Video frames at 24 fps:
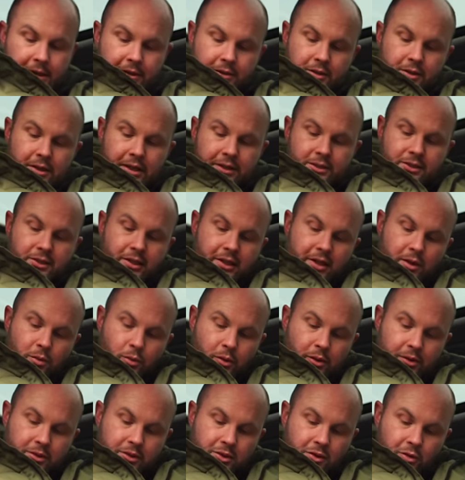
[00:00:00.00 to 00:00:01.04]
So let's say you
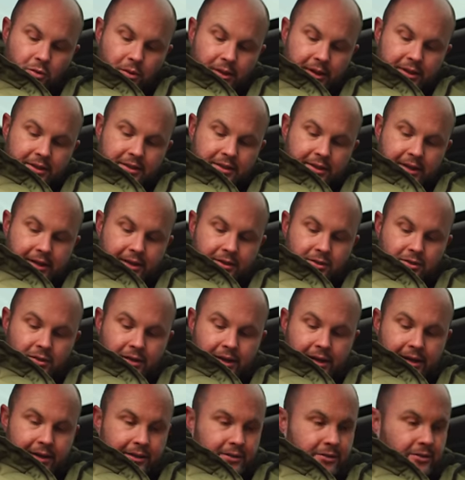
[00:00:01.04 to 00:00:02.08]
want to extend your
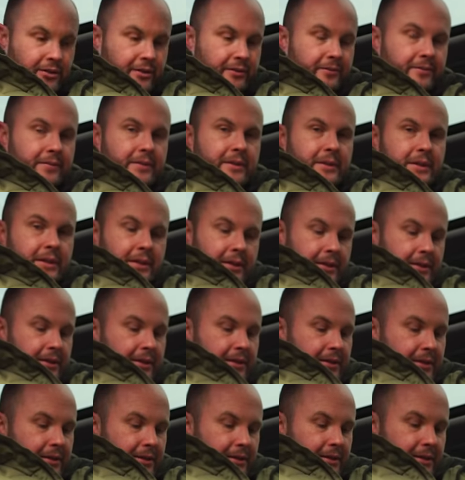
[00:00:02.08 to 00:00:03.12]
legs, right?
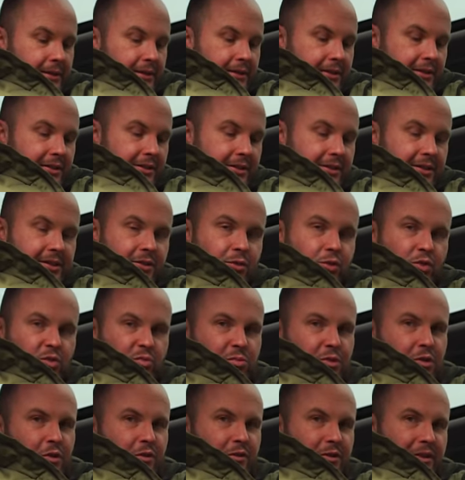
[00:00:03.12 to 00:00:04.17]
Seat just
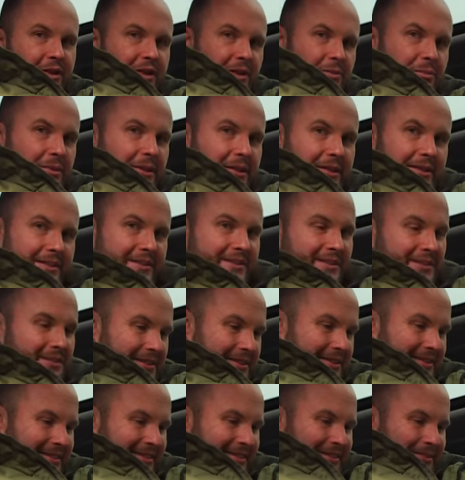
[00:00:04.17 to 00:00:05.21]
moves a little bit
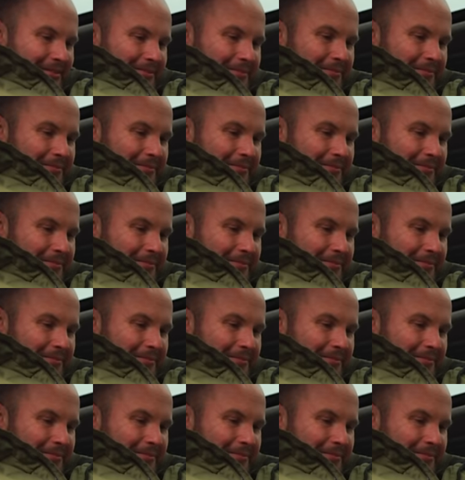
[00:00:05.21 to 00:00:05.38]
inside.